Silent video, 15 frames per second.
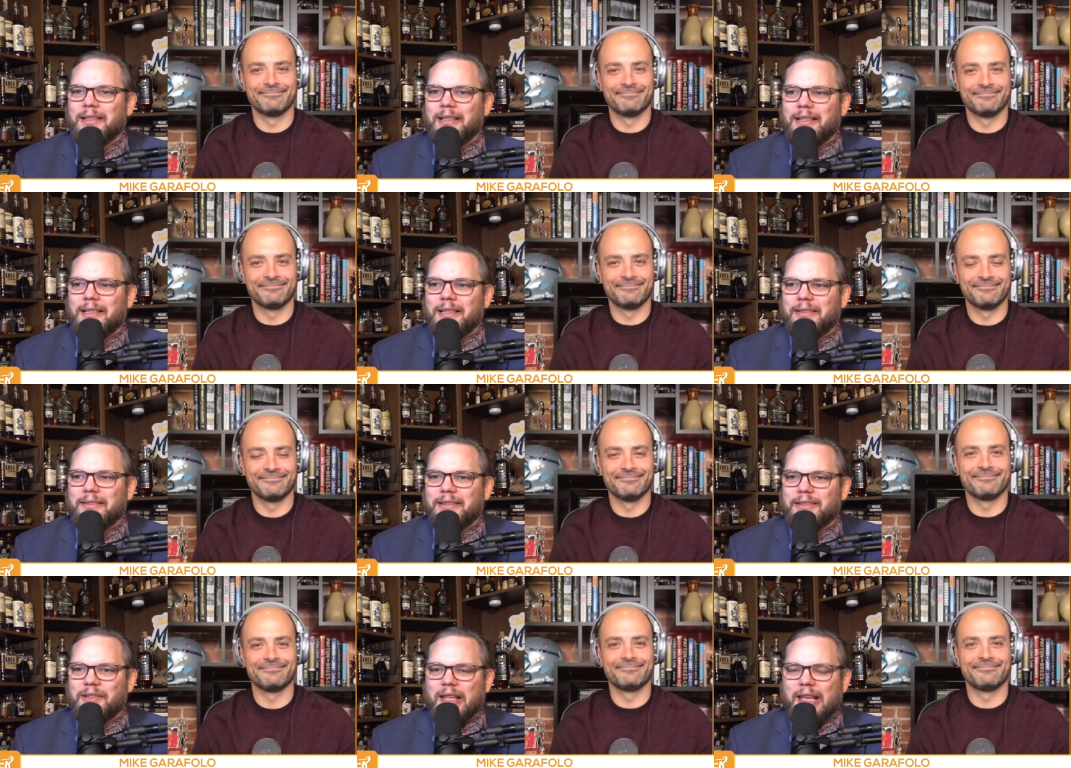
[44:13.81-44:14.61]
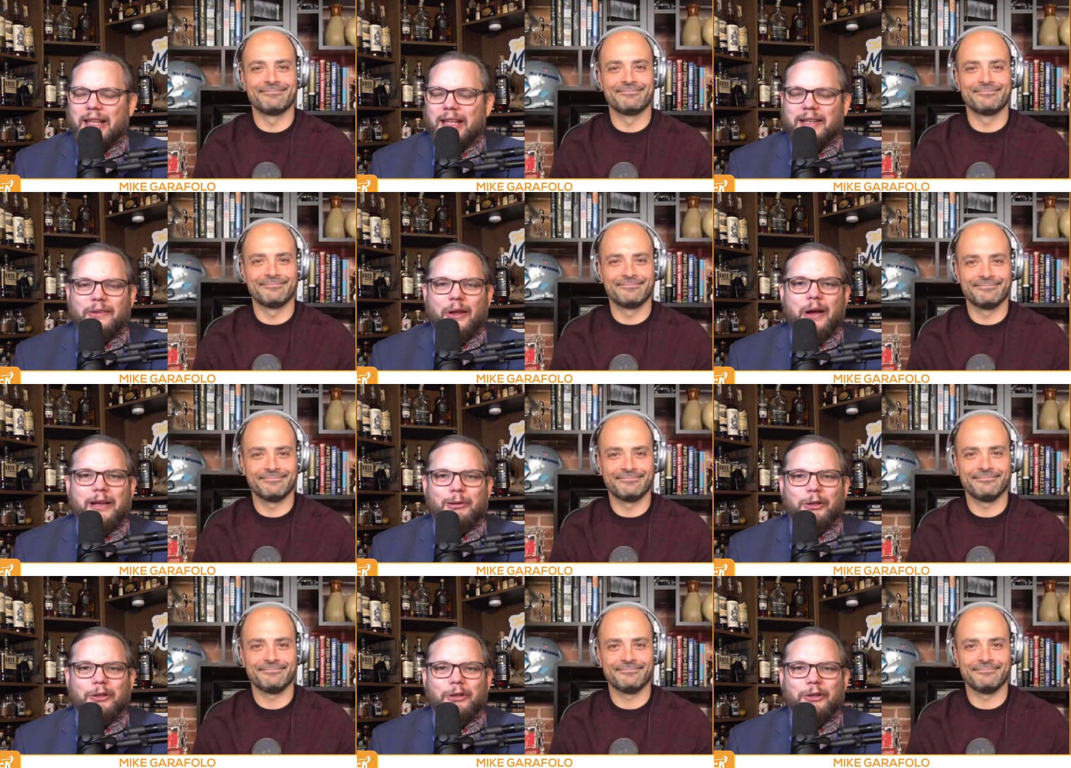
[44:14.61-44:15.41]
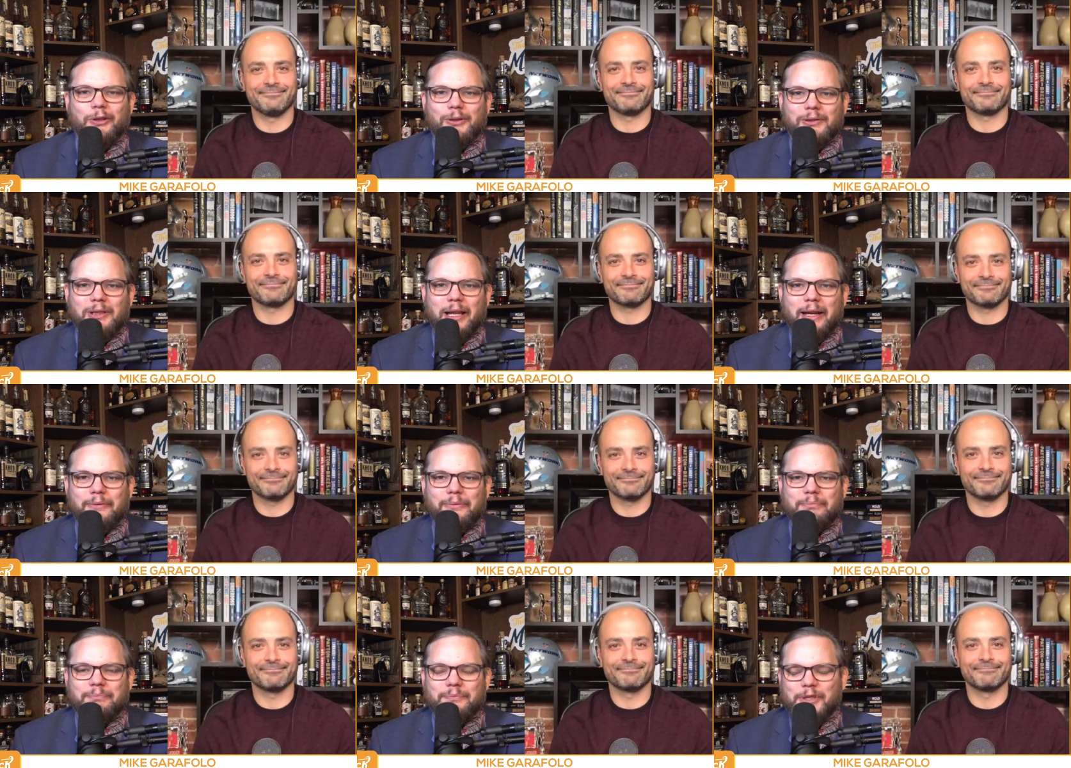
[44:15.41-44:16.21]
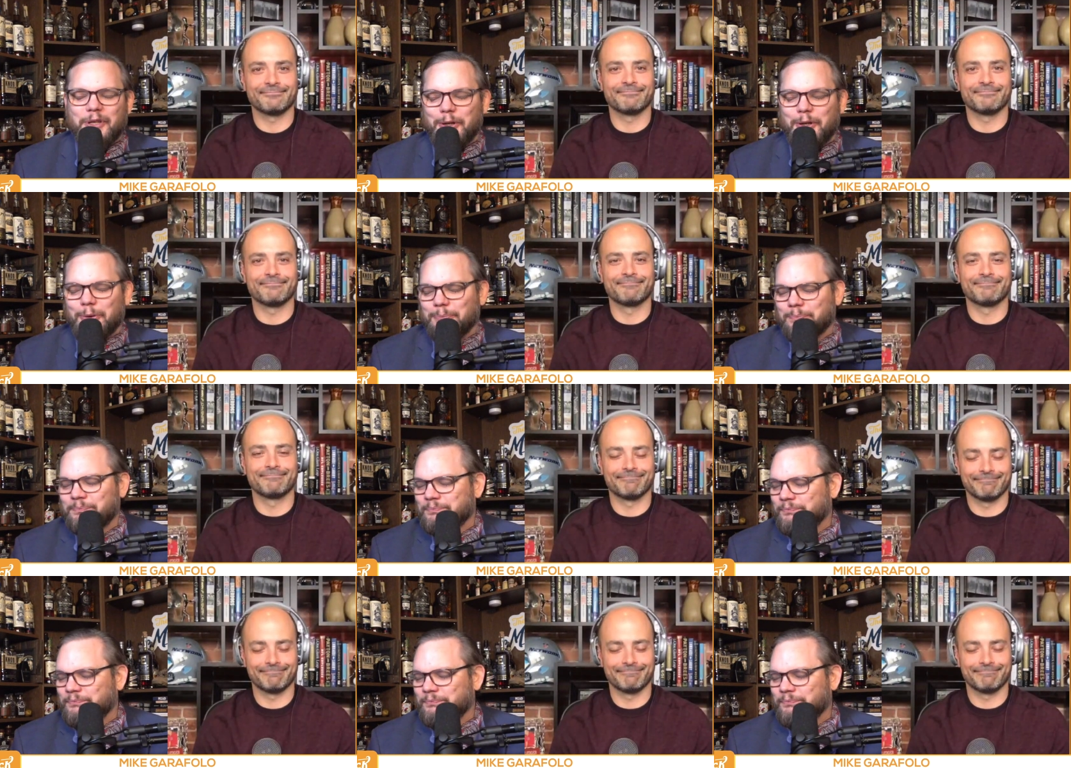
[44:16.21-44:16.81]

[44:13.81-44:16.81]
Speaker 1: uh and just kind of talking about the good life. So,